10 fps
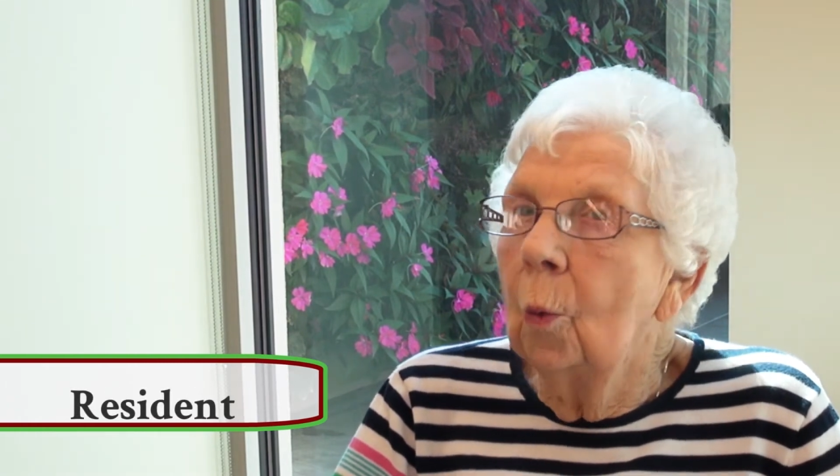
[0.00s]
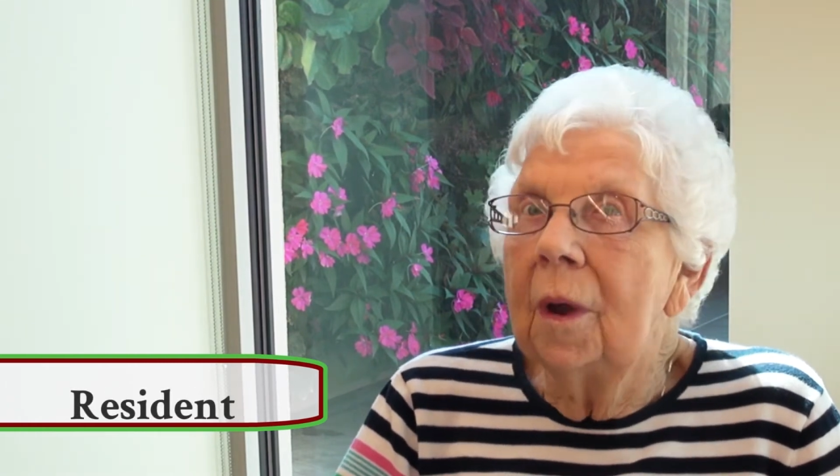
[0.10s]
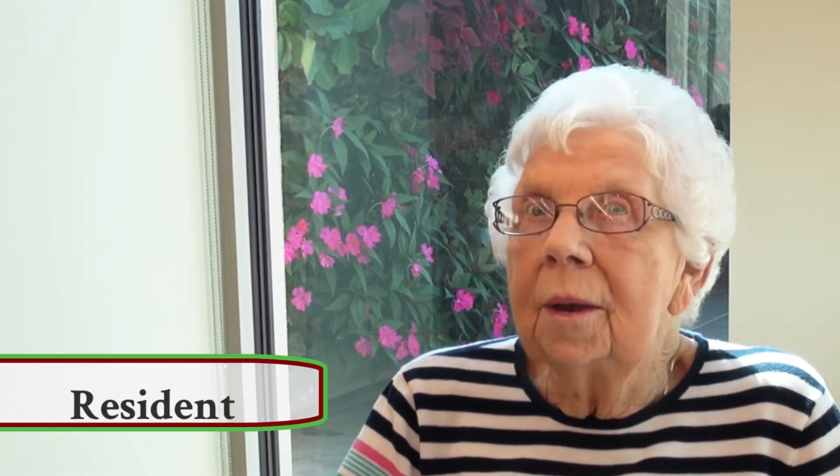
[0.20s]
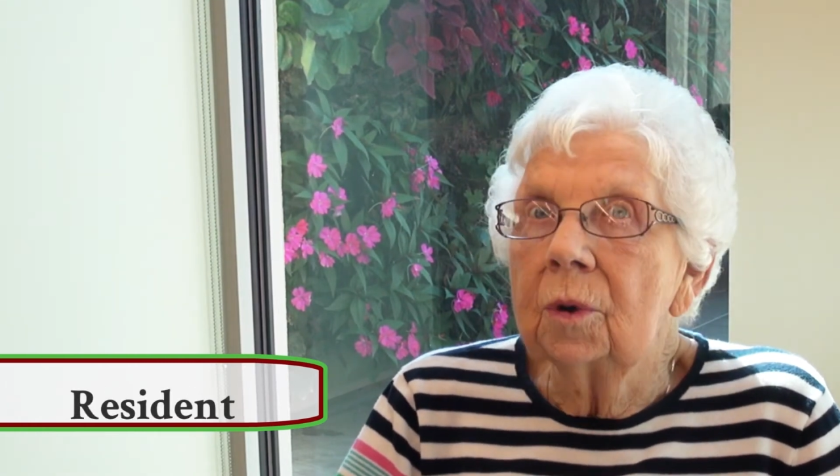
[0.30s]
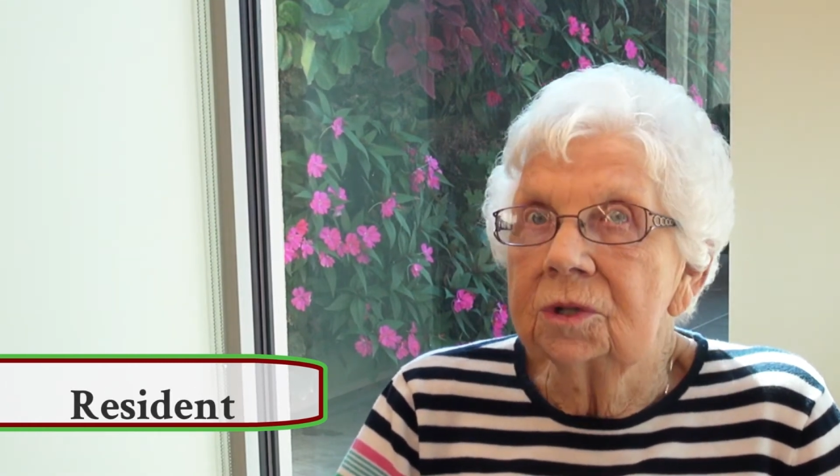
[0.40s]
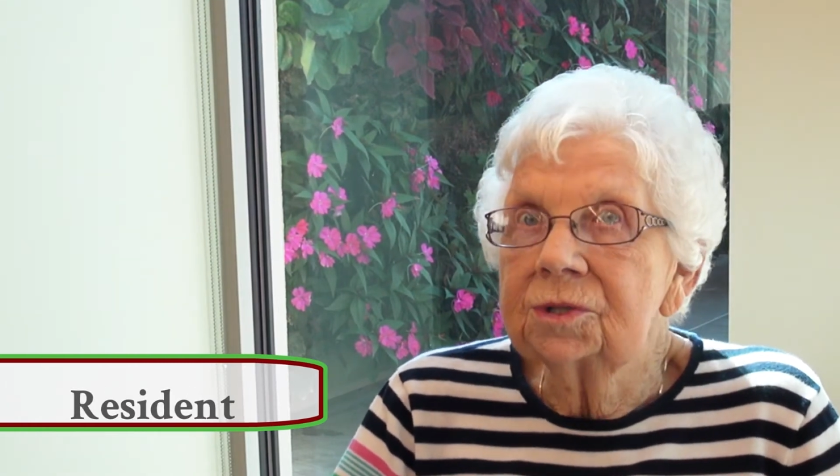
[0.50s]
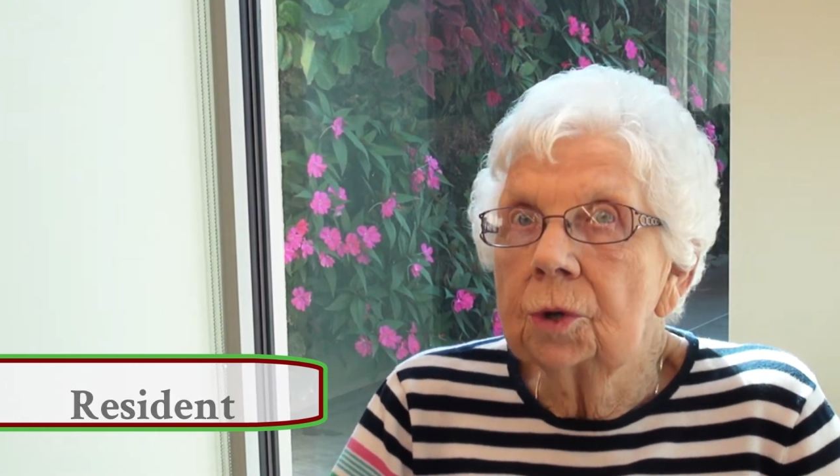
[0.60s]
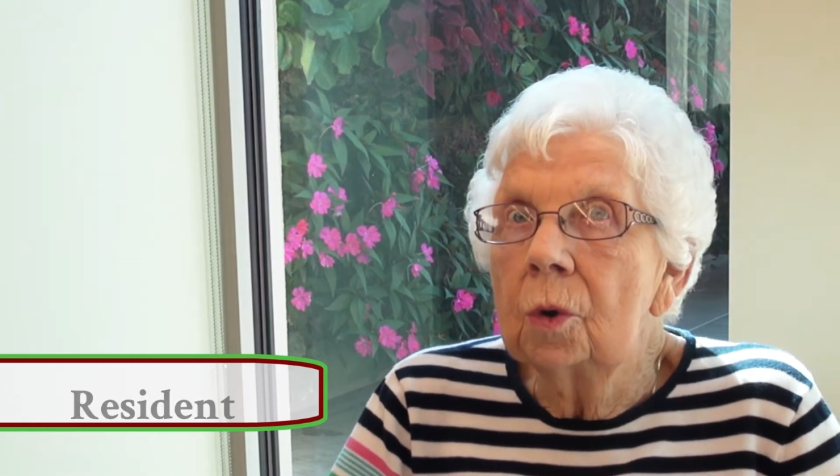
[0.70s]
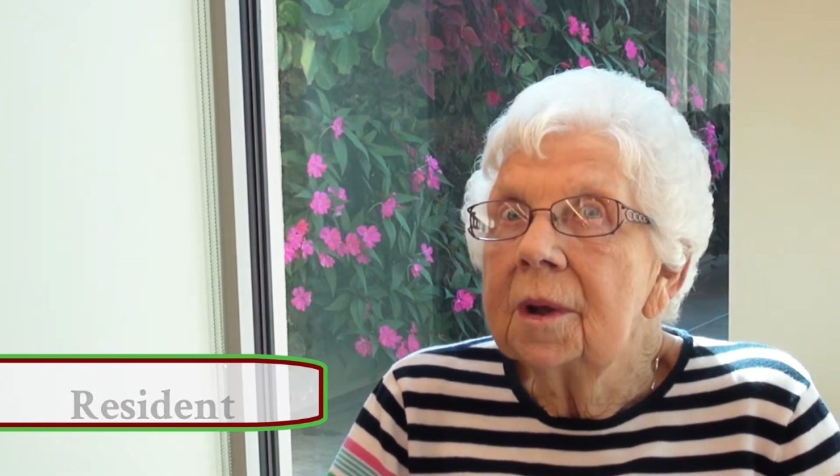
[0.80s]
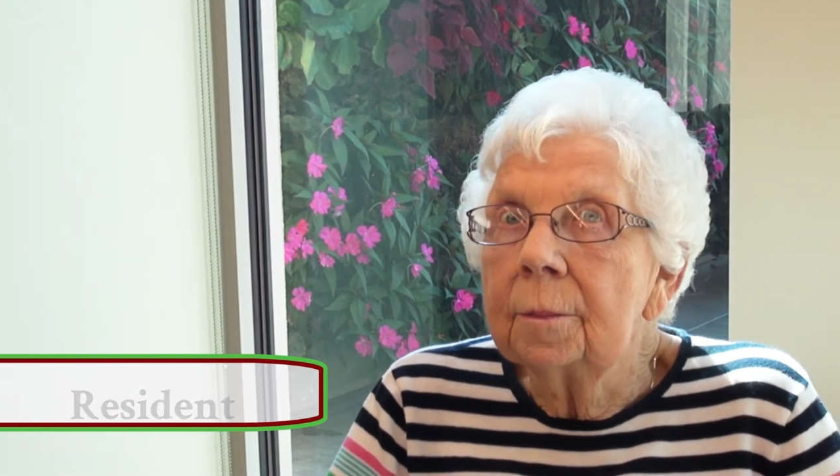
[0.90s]
We were
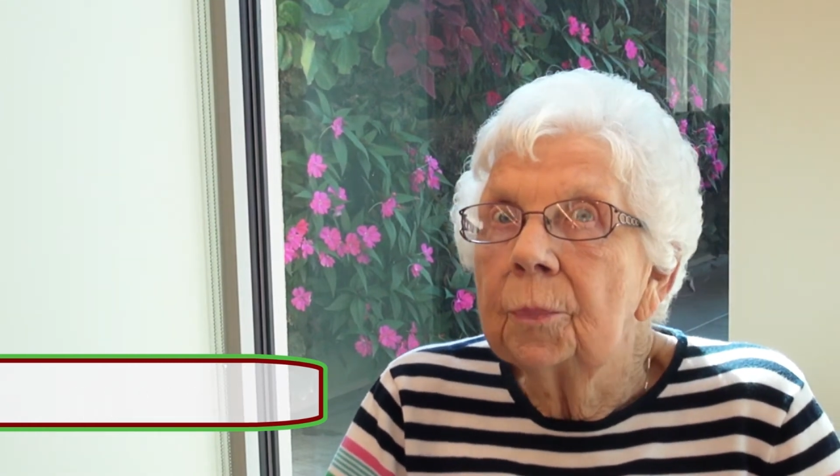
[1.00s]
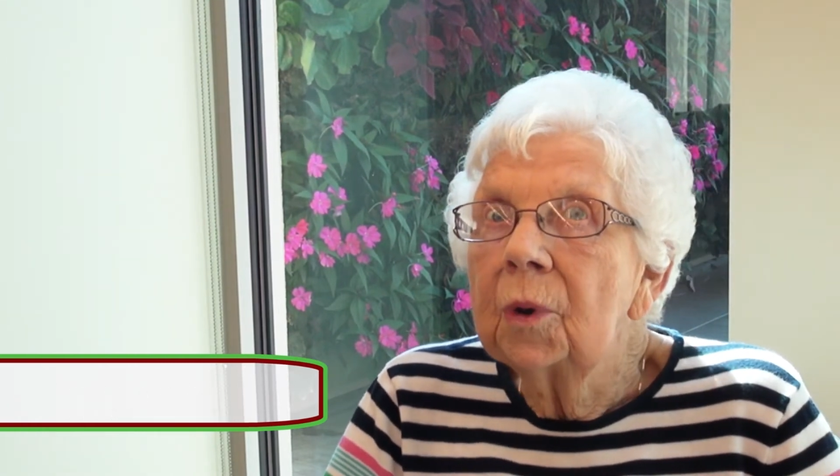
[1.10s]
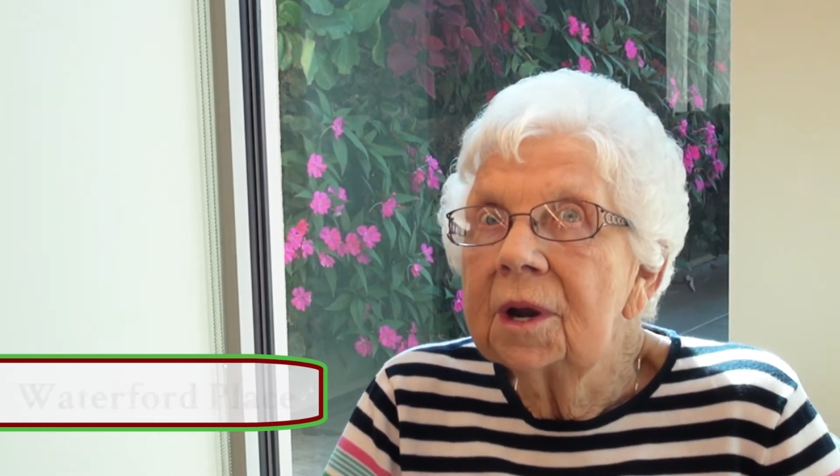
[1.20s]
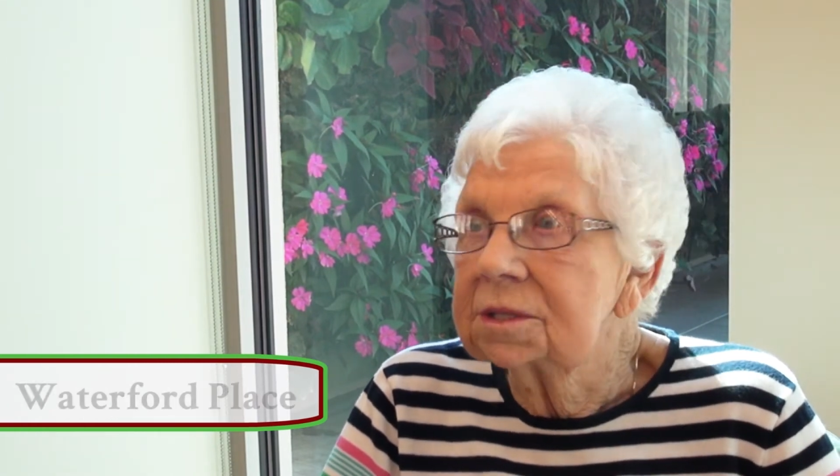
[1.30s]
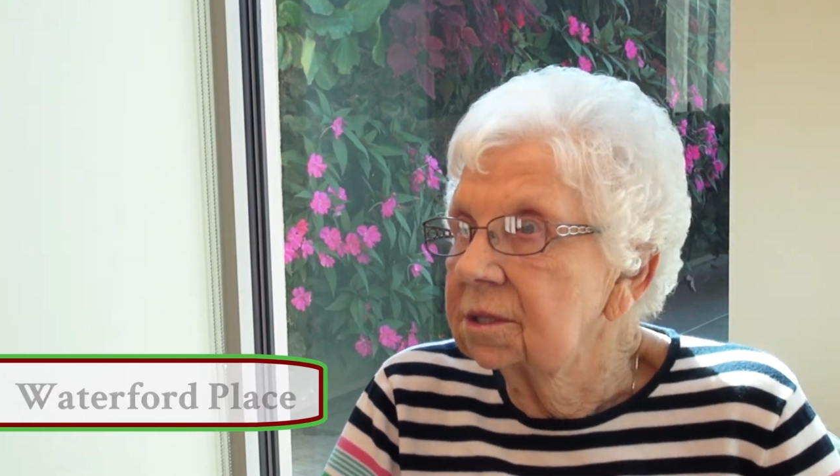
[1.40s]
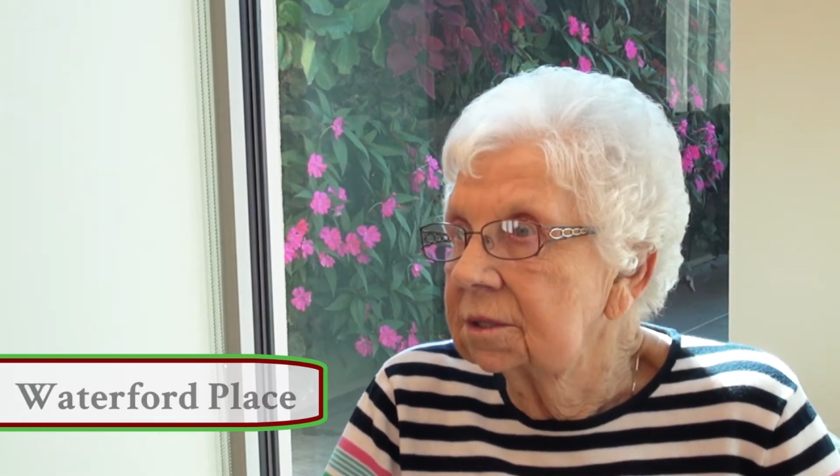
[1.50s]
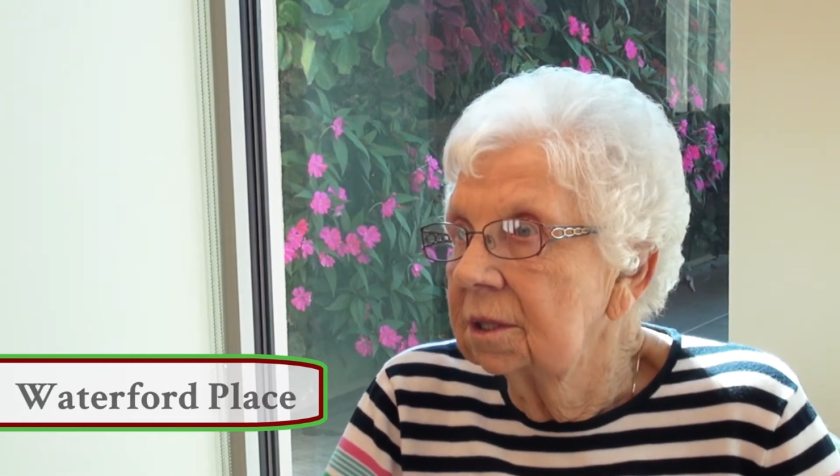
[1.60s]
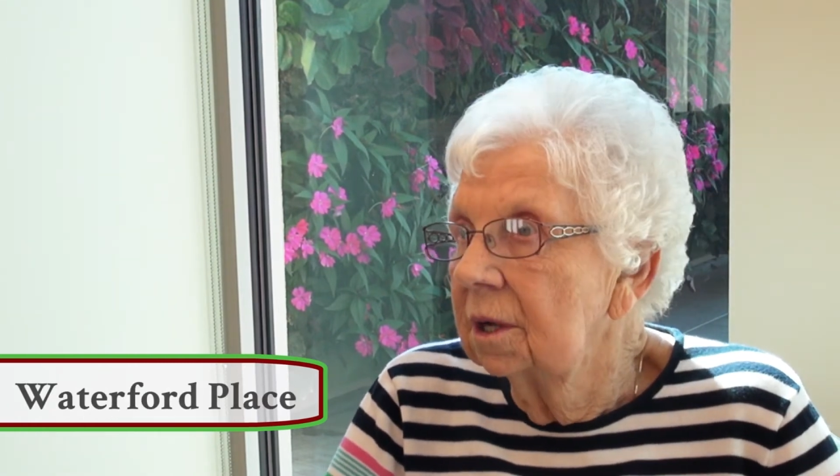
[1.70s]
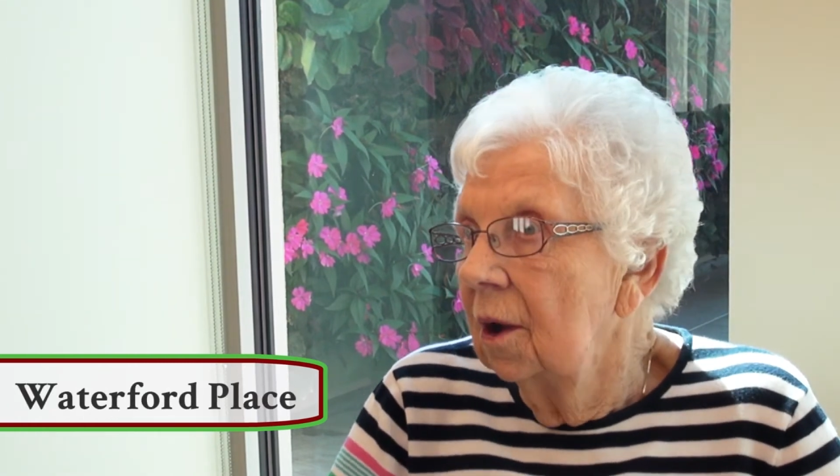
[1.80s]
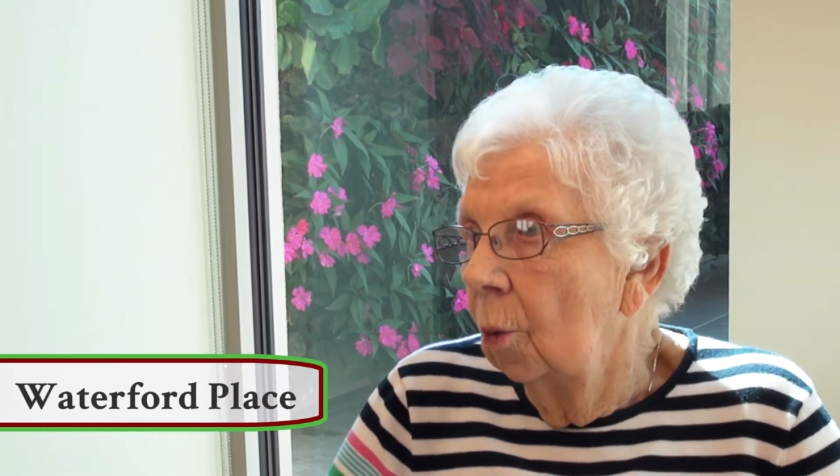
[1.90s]
so impressed
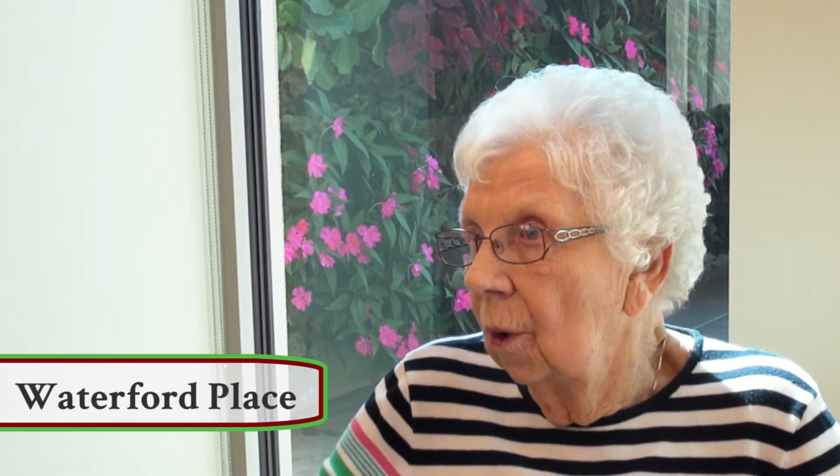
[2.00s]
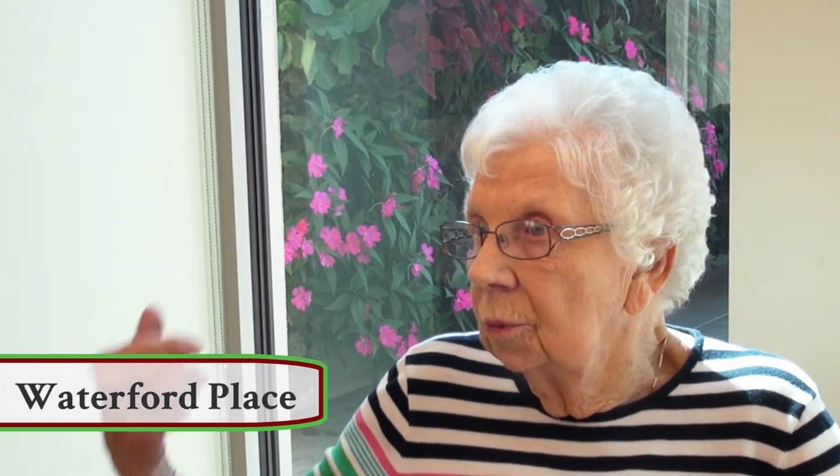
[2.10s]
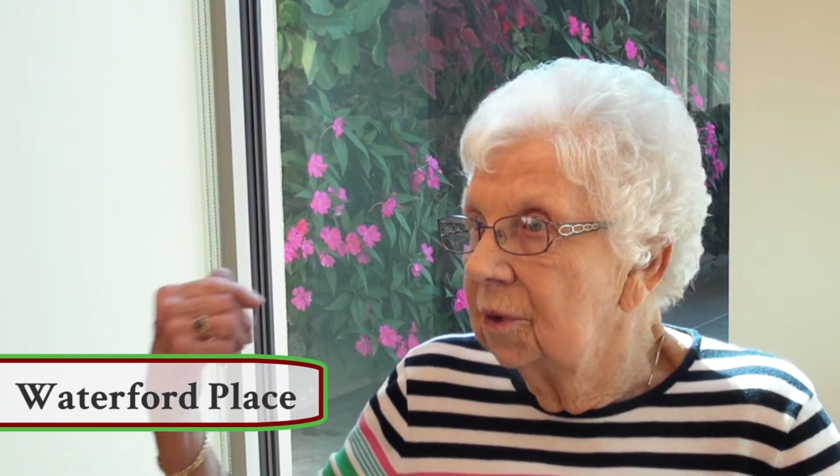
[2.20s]
when